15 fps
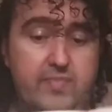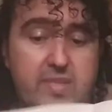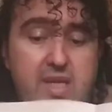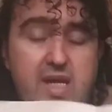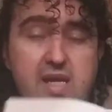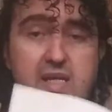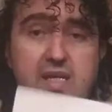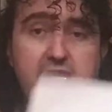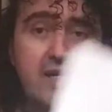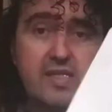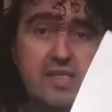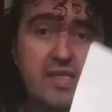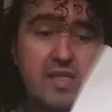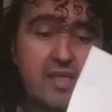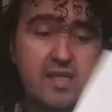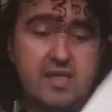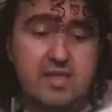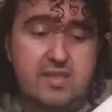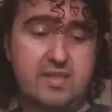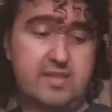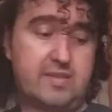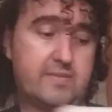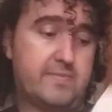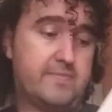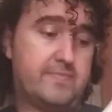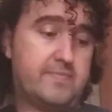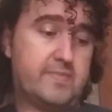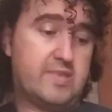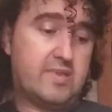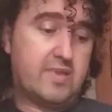I'm cutting this.
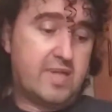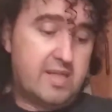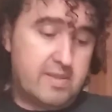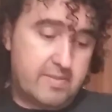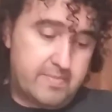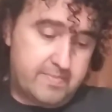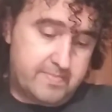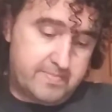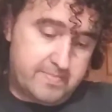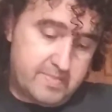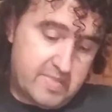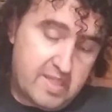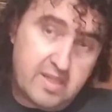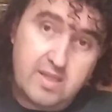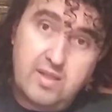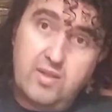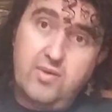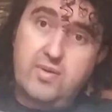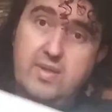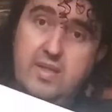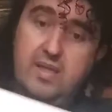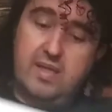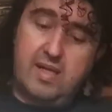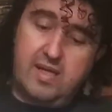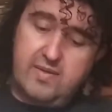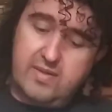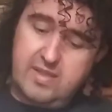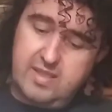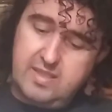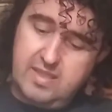Okay. Look, I'm
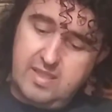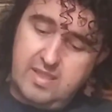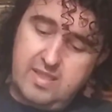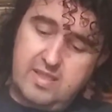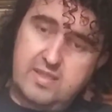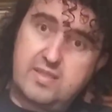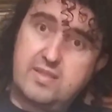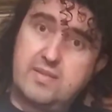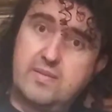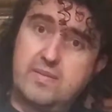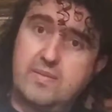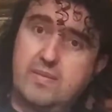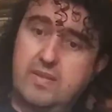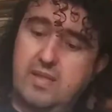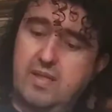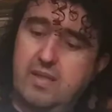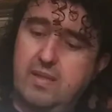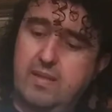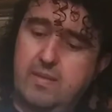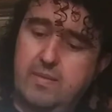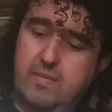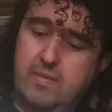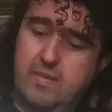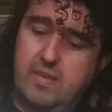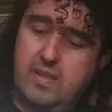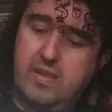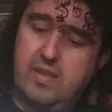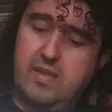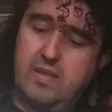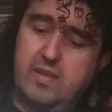cutting this thing.
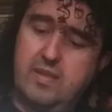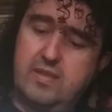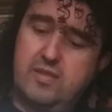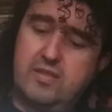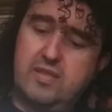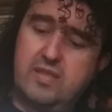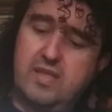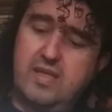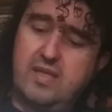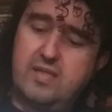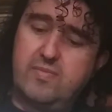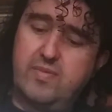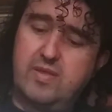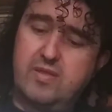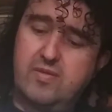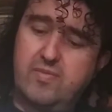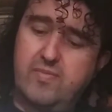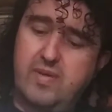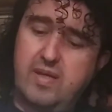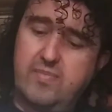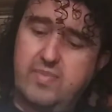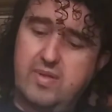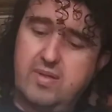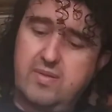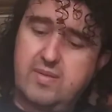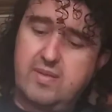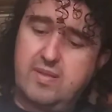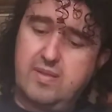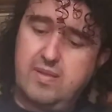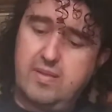This piece of paper, look.